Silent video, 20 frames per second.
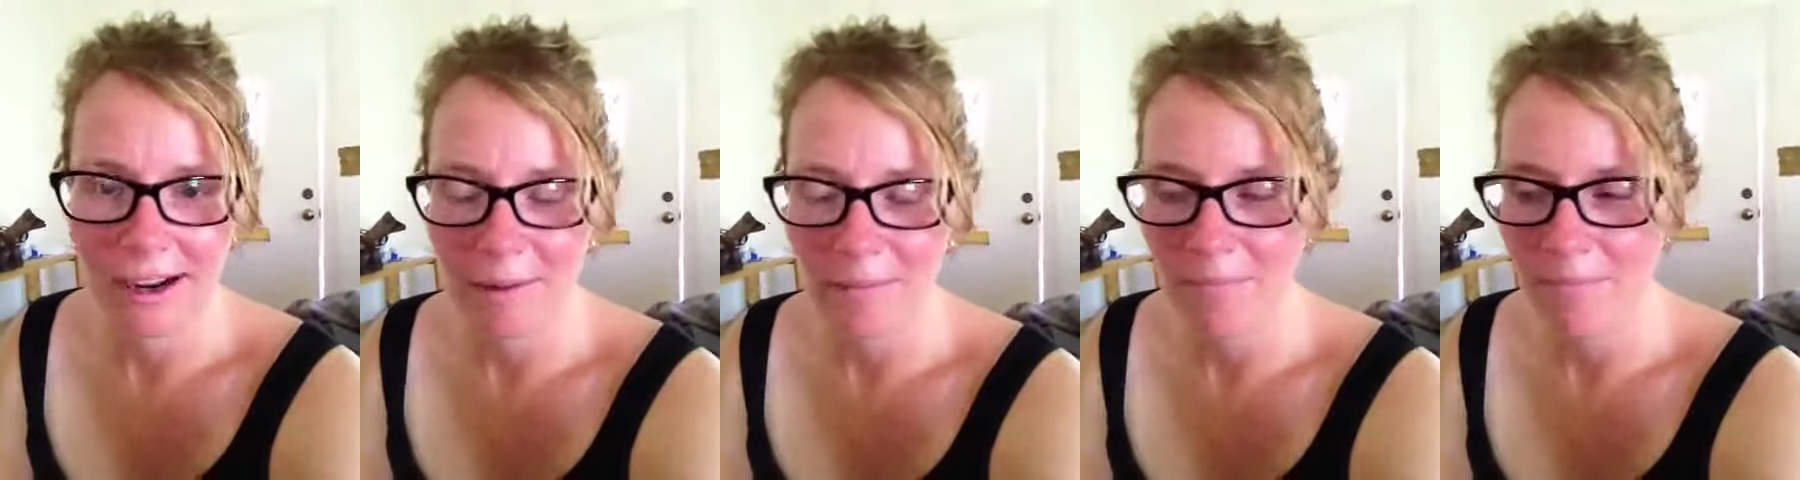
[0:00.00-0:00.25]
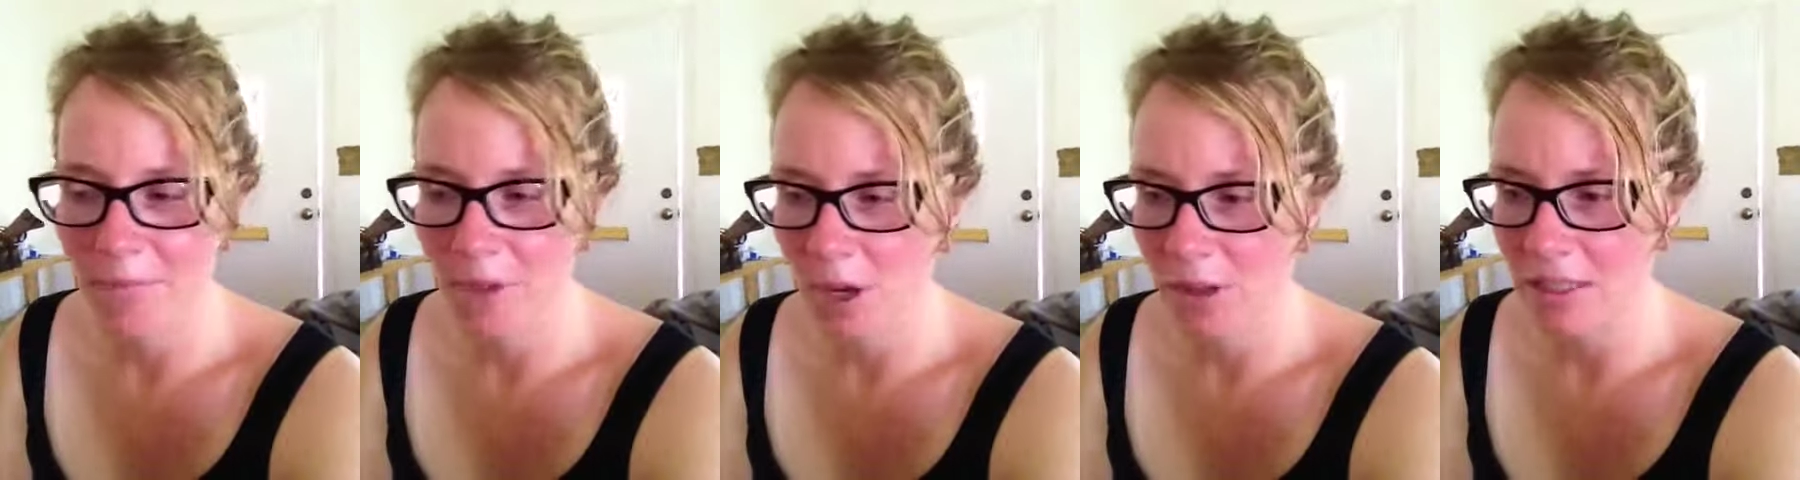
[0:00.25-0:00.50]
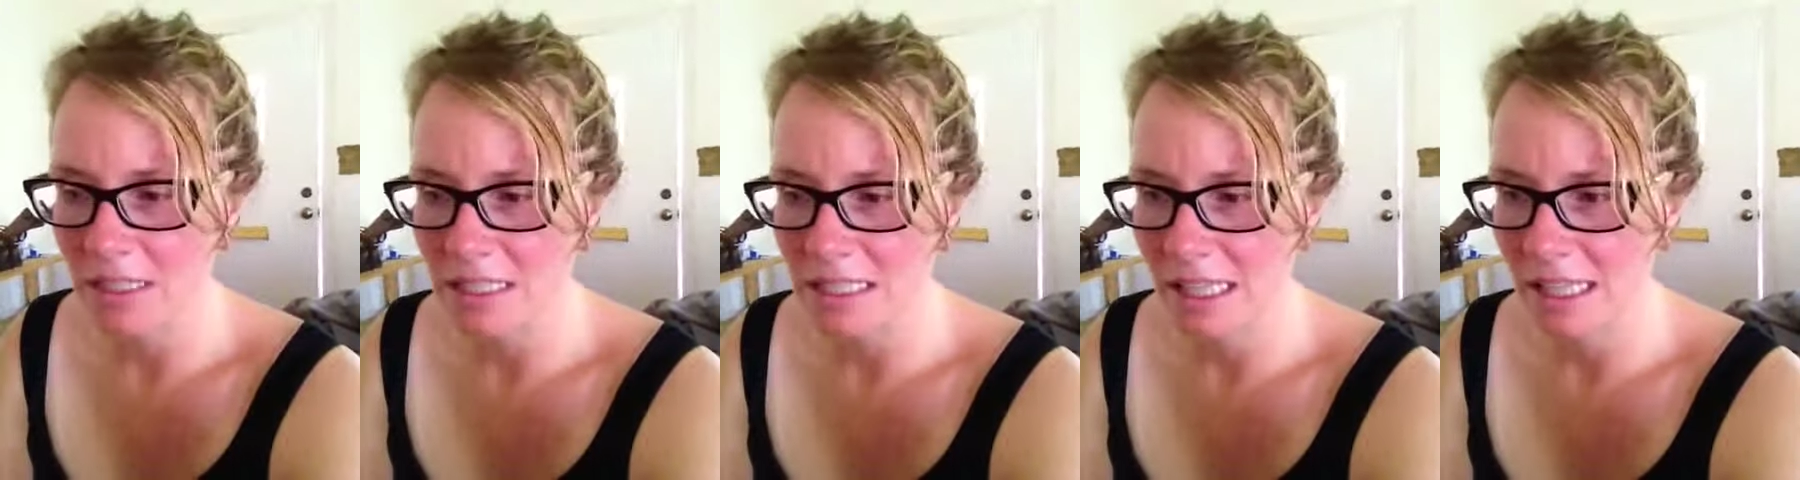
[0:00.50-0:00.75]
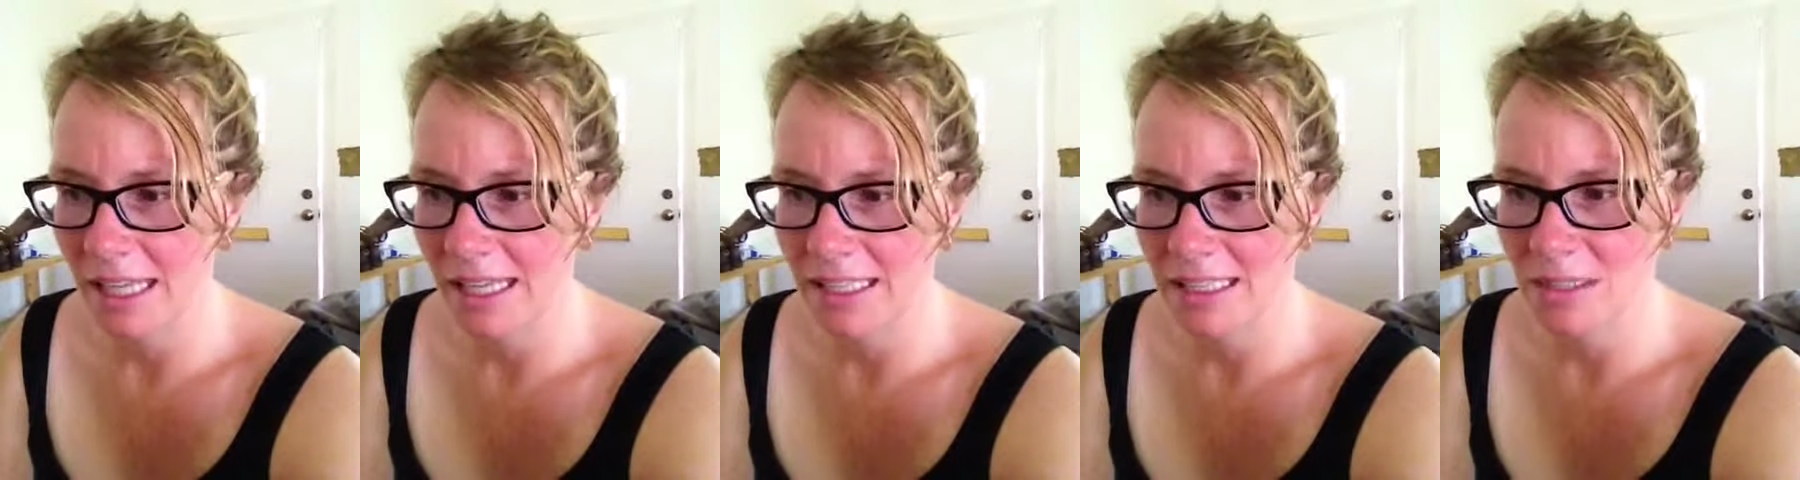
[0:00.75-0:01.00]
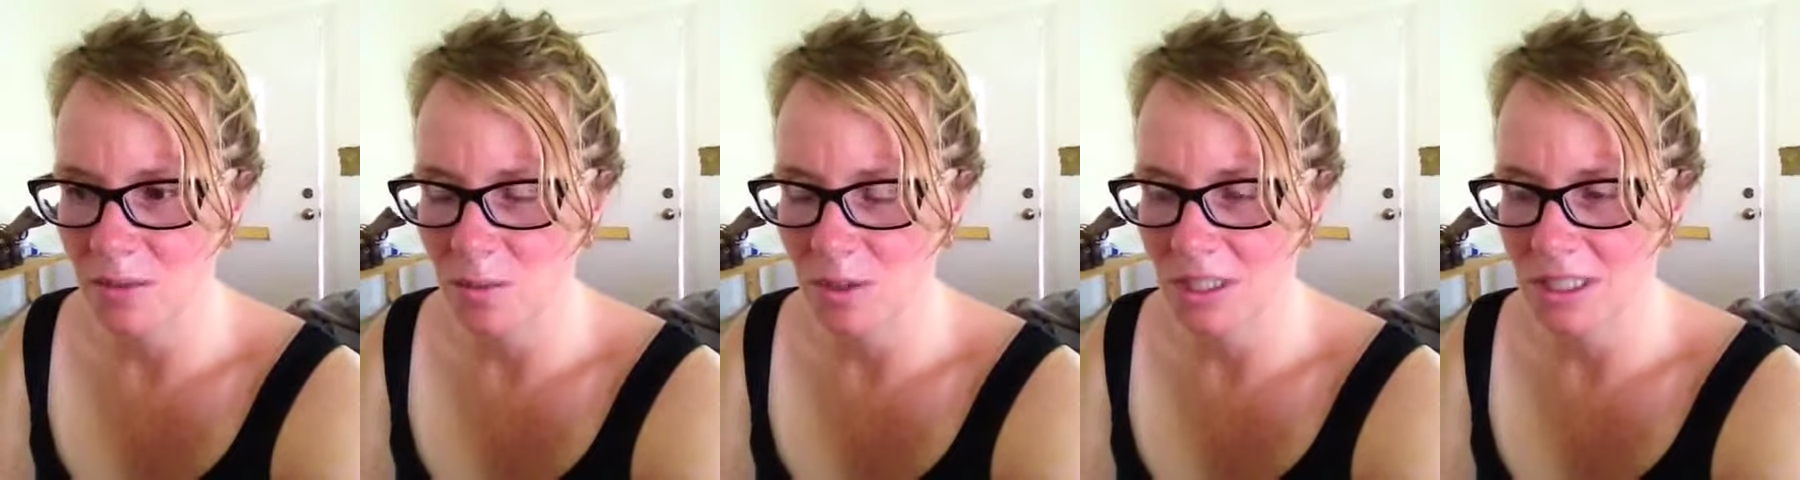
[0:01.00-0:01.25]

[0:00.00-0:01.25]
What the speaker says: on this cleanse,